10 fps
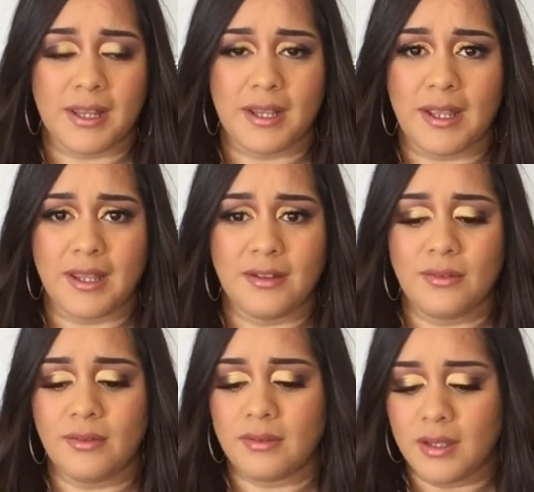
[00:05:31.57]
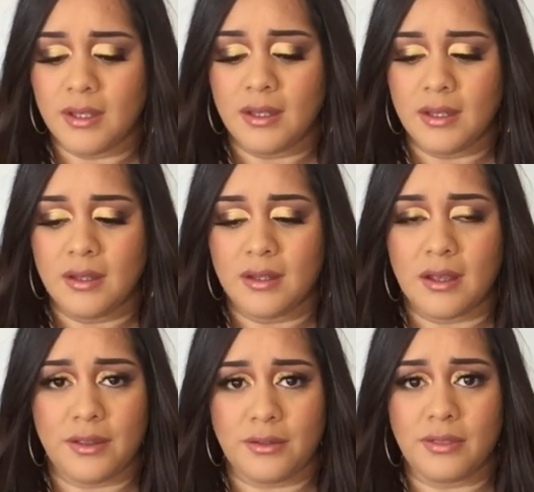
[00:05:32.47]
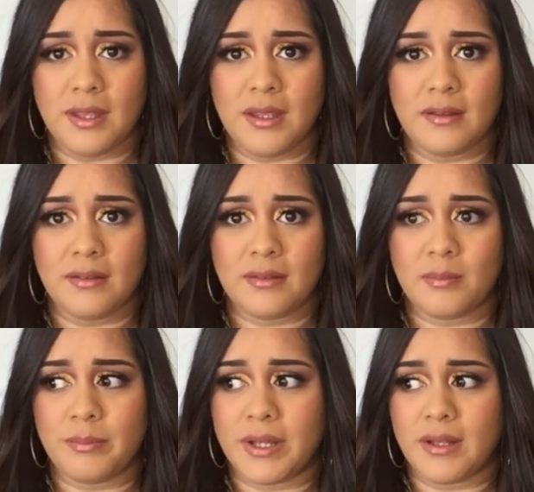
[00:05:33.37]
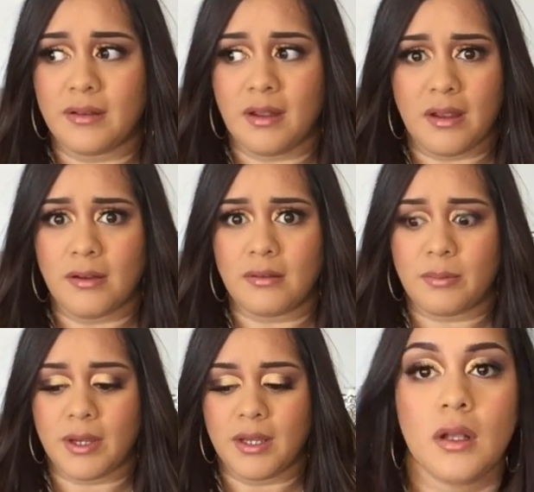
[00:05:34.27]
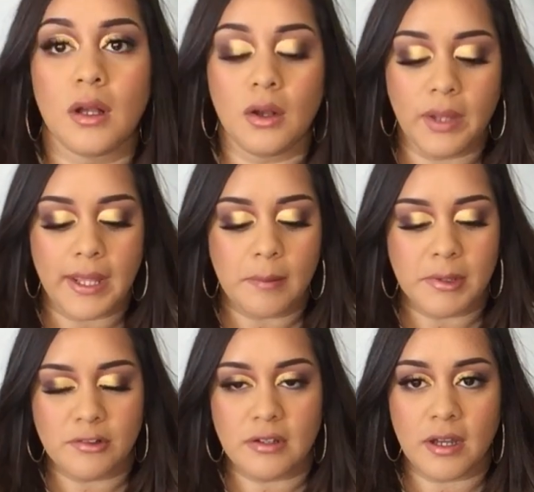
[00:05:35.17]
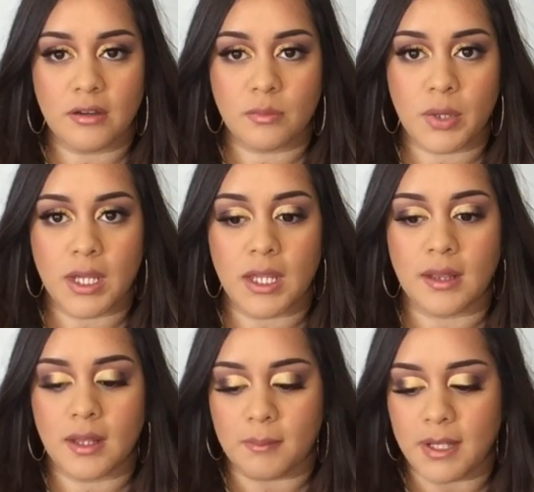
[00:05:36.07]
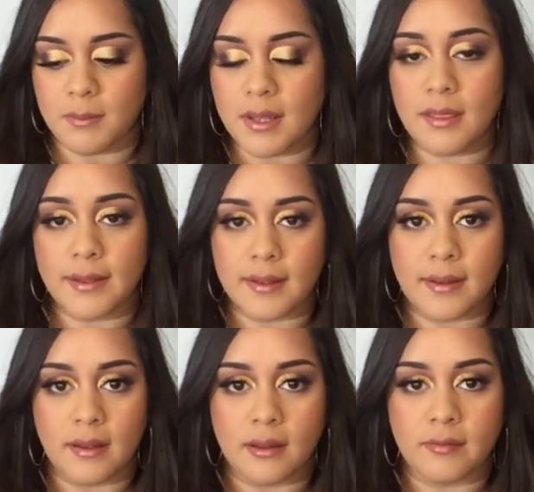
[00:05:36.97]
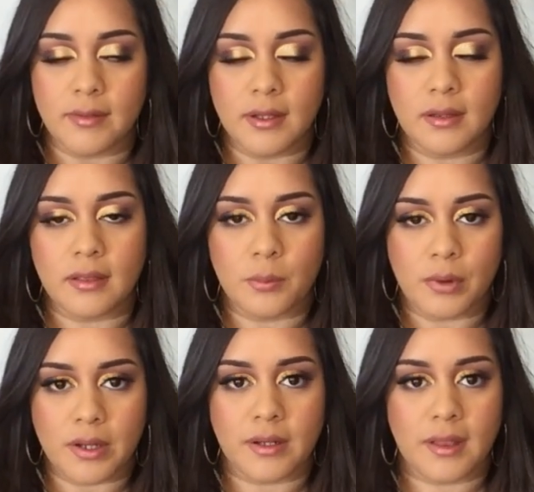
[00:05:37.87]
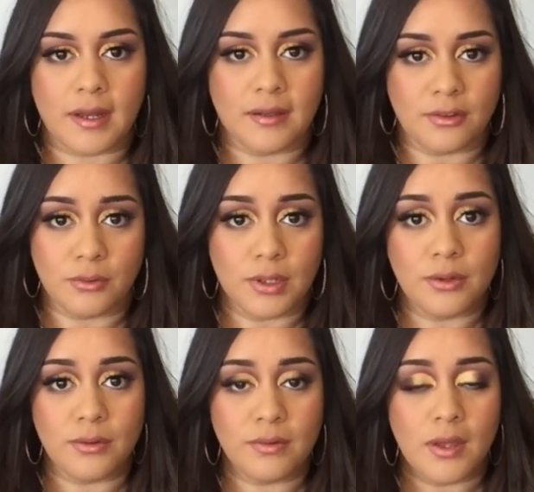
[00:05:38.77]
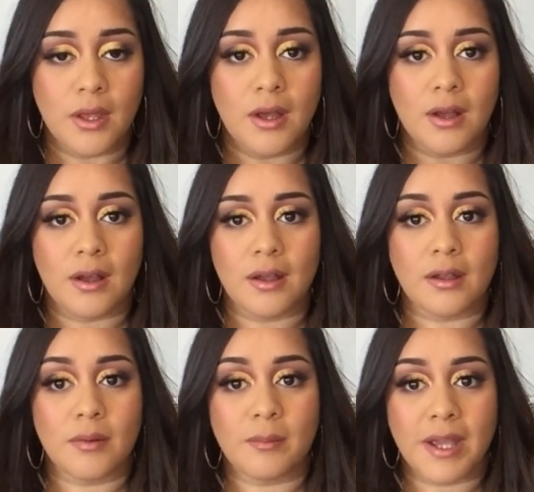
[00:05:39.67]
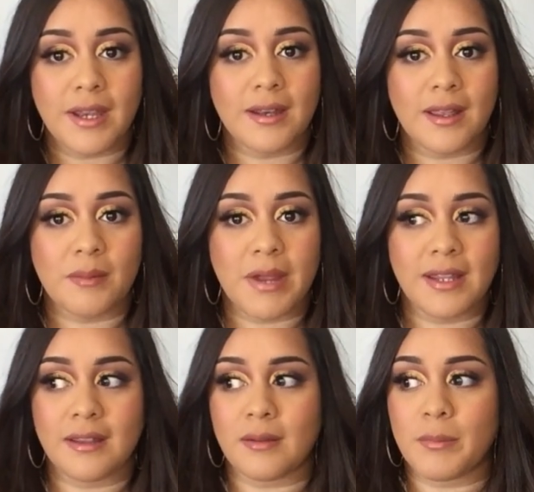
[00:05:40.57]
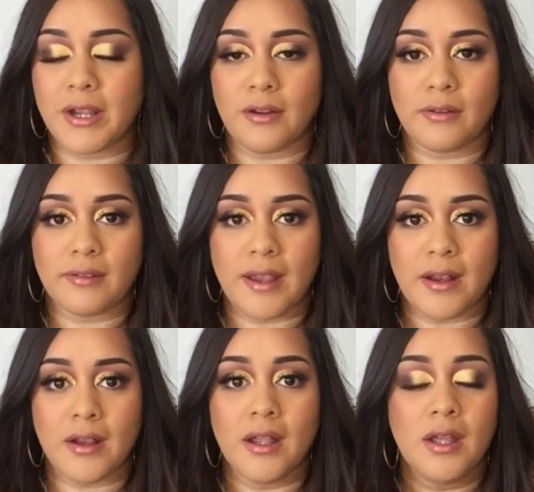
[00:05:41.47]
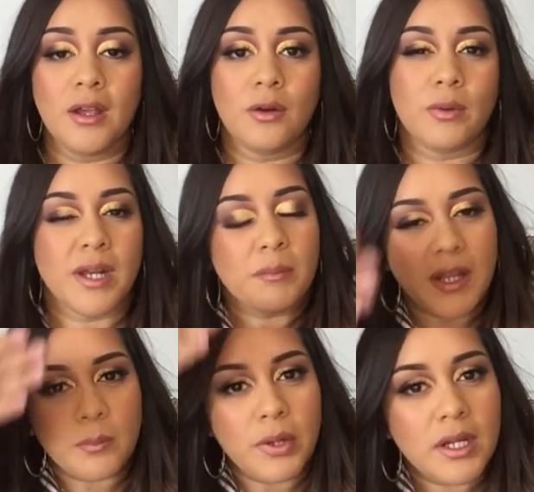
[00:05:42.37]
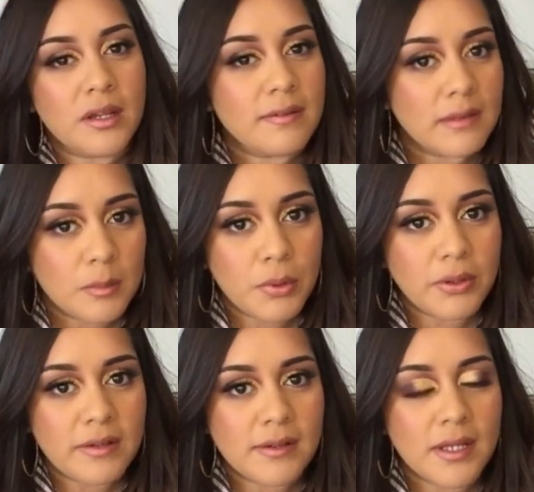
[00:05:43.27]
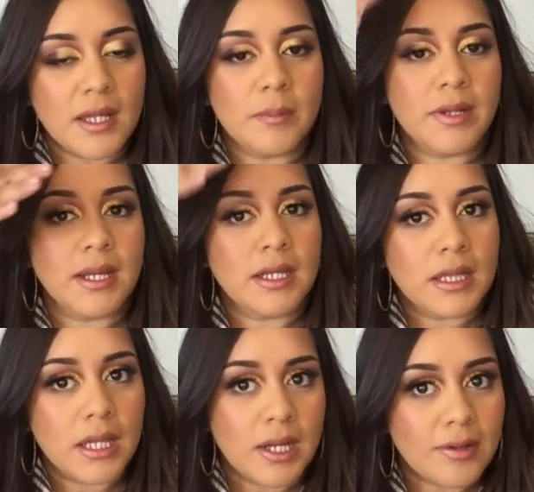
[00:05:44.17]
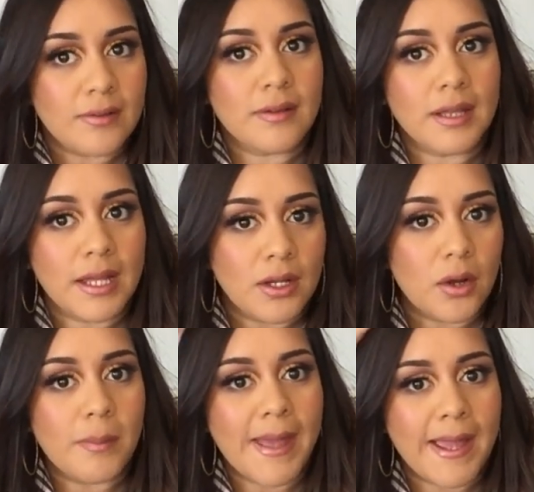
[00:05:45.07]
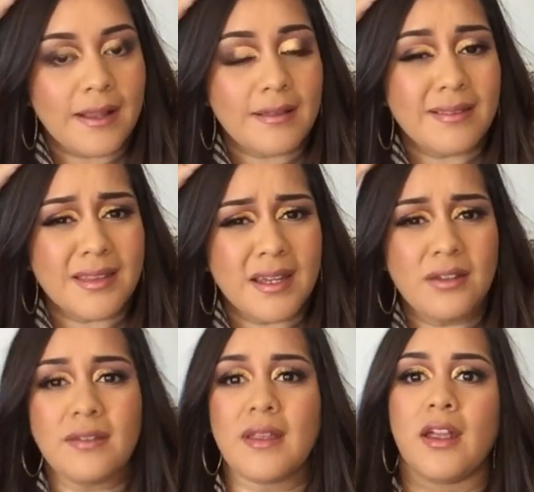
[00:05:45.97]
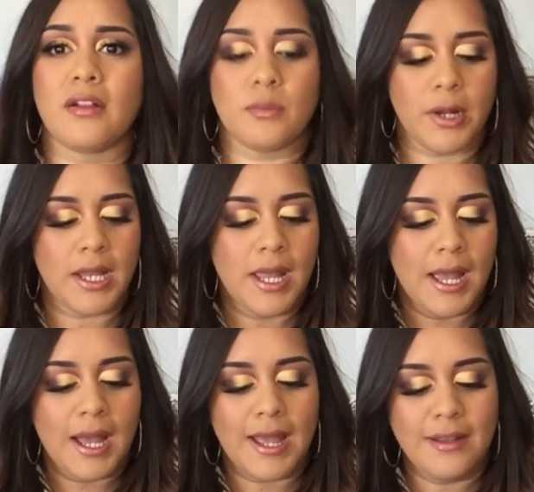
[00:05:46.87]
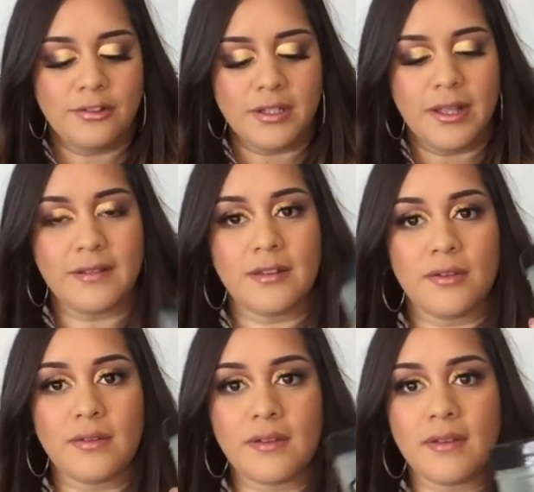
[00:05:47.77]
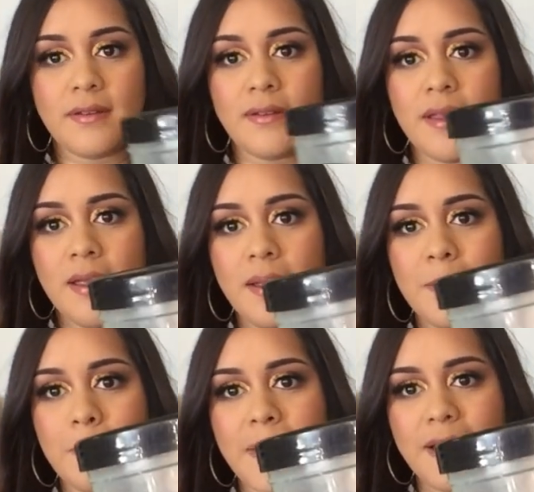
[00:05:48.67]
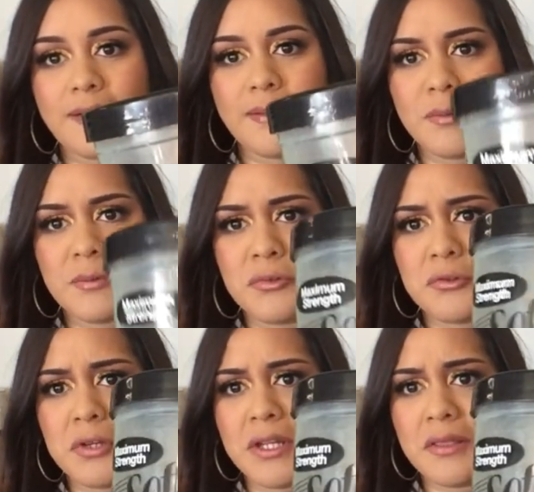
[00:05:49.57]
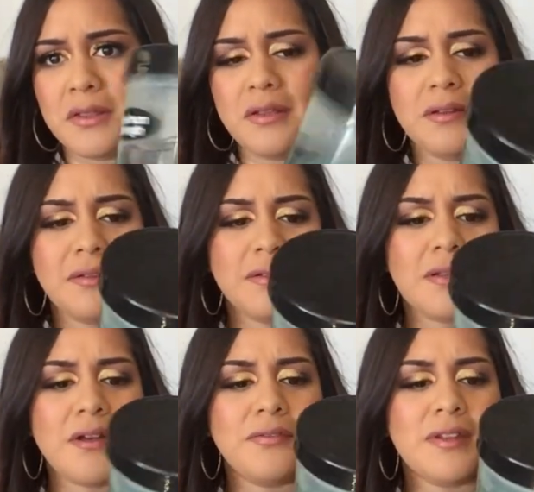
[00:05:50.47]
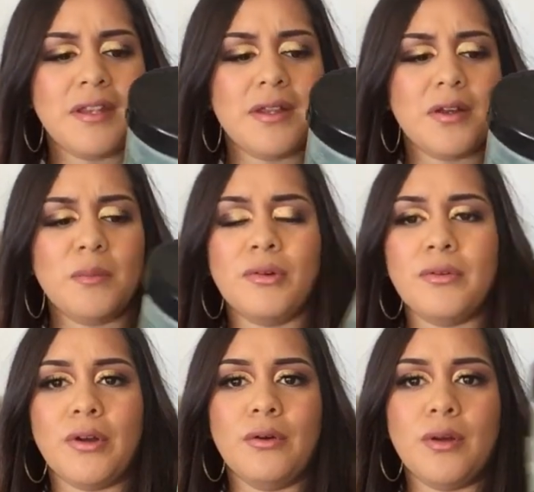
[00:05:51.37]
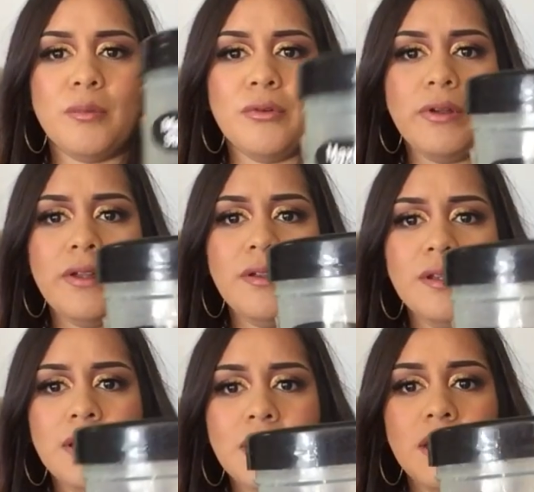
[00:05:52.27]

Like, I use other things, but not hairspray. Okay, I mentioned hairspray and that made me think of the product that I do use on mine and my, my girls' hair. When I'm like putting a slick ponytail up and I need the hairs to like go back, instead of using hairspray, I actually like to use this Maximum Strength Softy Herbal Grow Herbal Oil.